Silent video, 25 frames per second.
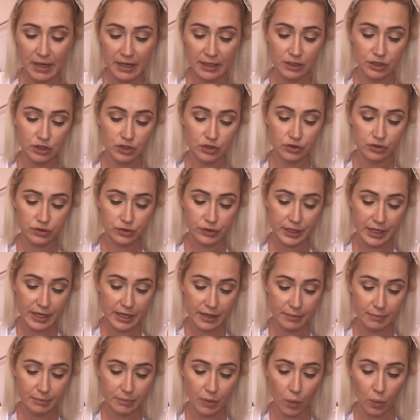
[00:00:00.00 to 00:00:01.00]
and
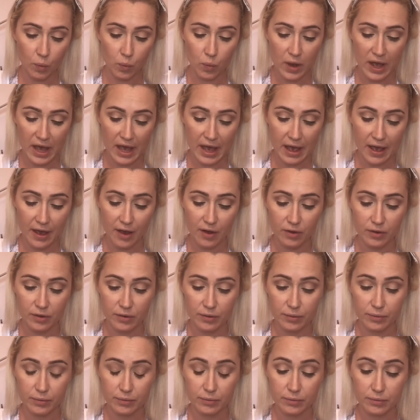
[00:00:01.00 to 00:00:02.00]
Extreme Wear
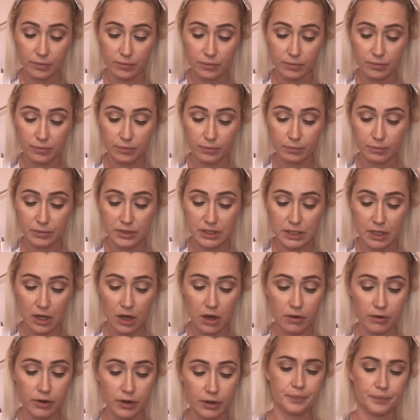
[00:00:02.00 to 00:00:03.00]

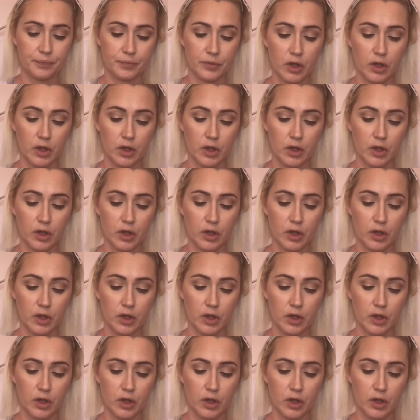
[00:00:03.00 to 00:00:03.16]
Mascara.